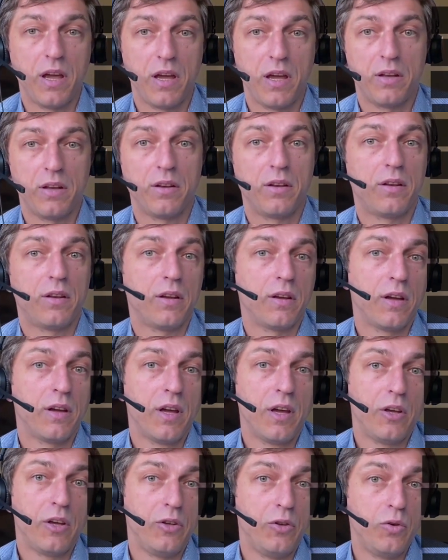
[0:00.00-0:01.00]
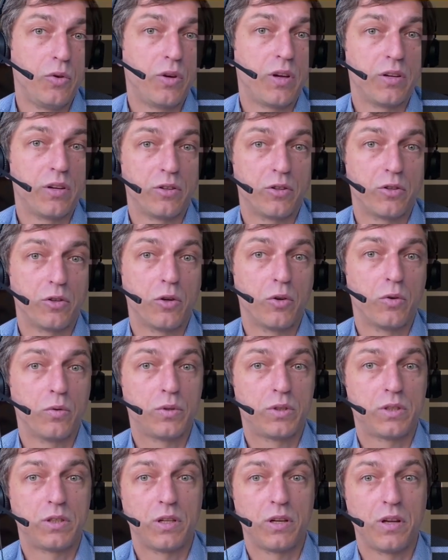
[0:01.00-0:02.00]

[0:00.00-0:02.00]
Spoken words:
and you can grow